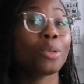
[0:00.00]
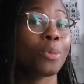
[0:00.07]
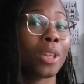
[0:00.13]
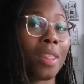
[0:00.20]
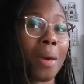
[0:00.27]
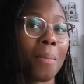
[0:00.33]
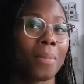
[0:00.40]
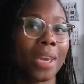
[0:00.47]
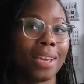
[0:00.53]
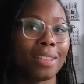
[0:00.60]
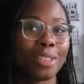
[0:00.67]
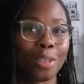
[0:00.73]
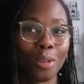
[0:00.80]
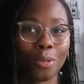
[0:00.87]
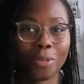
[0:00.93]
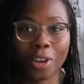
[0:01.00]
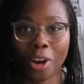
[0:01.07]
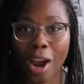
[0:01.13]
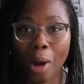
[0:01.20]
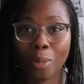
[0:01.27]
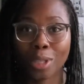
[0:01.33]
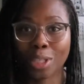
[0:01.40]
within me to figure
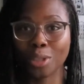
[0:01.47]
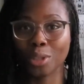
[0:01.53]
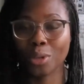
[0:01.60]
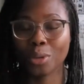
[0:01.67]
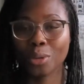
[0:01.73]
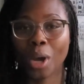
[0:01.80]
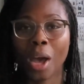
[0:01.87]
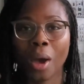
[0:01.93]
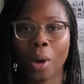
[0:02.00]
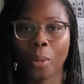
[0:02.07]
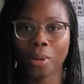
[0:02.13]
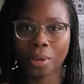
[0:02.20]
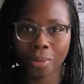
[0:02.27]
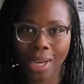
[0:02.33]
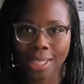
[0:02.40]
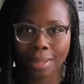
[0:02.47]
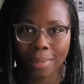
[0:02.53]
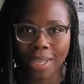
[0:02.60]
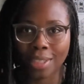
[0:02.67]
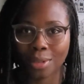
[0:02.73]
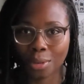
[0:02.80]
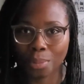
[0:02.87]
out what to do with the rest of my
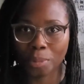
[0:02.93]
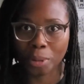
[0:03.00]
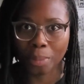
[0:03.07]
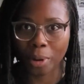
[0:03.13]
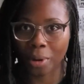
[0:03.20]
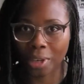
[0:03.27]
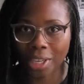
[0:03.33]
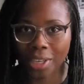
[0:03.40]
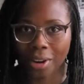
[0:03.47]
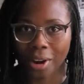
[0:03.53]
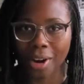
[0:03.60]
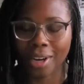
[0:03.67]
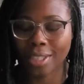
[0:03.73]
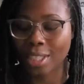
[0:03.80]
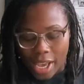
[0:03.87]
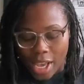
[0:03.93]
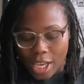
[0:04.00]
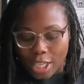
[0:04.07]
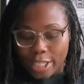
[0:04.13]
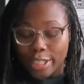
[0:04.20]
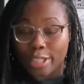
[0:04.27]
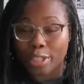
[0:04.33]
super bulky yarn.
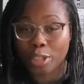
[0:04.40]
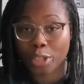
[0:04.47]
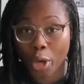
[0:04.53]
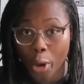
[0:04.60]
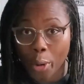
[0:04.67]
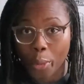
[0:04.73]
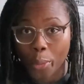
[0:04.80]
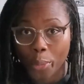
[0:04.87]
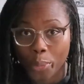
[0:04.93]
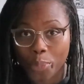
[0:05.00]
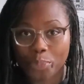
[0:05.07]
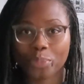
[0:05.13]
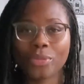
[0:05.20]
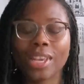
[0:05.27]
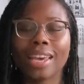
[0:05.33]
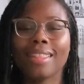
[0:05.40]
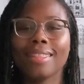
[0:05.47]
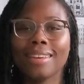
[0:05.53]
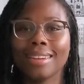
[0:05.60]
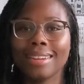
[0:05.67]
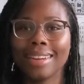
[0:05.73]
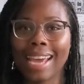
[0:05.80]
So
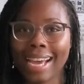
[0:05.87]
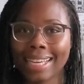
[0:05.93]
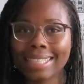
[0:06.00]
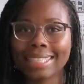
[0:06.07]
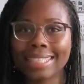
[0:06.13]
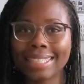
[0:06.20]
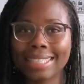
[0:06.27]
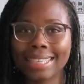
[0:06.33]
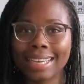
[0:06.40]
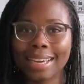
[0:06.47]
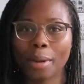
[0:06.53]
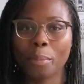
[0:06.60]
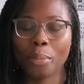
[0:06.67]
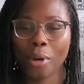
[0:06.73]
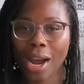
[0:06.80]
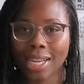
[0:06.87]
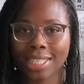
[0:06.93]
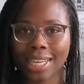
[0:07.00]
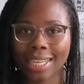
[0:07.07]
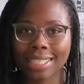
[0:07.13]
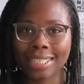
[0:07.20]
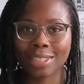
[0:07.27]
the next
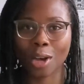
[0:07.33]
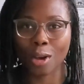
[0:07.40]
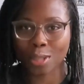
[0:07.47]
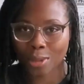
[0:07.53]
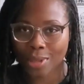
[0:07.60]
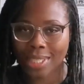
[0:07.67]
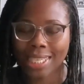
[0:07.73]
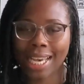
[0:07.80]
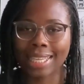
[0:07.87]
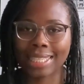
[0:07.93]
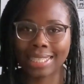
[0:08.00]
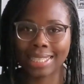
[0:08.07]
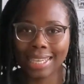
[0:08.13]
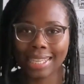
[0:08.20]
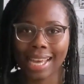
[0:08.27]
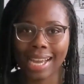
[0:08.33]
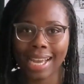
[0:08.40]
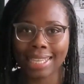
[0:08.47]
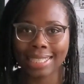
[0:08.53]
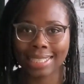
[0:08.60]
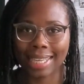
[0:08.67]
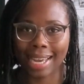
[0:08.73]
project is also a test knit, like I
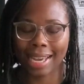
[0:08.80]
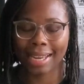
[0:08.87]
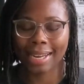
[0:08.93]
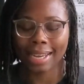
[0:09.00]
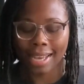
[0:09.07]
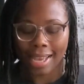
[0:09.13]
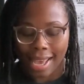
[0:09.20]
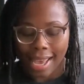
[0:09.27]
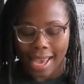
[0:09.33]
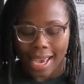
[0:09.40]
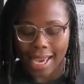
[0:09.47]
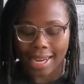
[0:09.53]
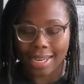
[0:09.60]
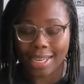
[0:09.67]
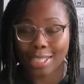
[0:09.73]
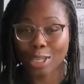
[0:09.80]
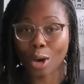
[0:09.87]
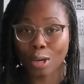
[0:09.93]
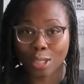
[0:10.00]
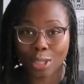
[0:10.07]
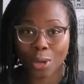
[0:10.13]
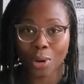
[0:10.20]
said, and it is
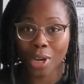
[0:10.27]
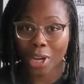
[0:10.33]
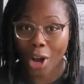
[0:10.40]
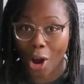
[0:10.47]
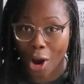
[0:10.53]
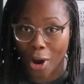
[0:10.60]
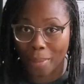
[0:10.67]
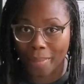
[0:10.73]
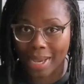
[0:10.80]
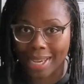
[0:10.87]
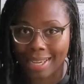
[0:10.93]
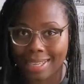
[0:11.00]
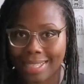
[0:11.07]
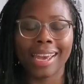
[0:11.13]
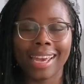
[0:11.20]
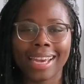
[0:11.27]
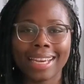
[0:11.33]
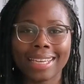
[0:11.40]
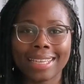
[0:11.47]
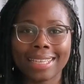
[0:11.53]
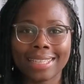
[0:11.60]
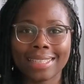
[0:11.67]
also a garment. It
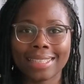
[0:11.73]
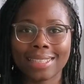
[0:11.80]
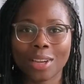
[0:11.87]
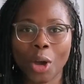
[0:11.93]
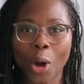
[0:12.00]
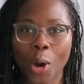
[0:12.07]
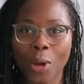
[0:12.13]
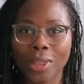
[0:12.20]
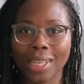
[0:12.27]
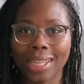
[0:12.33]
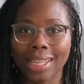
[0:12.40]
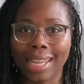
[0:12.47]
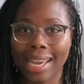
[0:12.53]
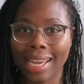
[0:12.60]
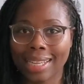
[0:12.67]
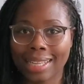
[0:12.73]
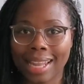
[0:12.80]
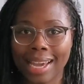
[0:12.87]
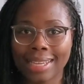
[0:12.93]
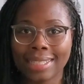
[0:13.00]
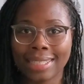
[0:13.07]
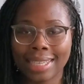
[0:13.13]
is called the
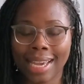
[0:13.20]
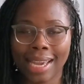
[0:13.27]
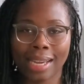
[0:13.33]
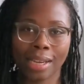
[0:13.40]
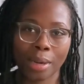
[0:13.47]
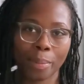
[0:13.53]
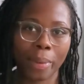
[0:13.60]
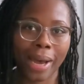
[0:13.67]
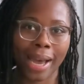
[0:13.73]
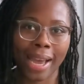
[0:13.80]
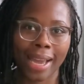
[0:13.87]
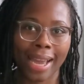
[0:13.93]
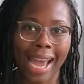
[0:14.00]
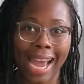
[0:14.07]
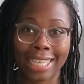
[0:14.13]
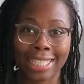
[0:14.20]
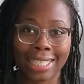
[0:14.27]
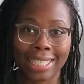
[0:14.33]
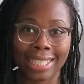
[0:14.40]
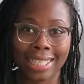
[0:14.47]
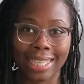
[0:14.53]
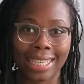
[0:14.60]
Lakeline Tank by
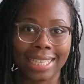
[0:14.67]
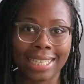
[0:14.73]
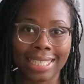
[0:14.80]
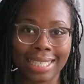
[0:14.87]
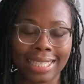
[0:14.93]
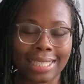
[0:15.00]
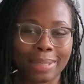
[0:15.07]
Ashley Lillis.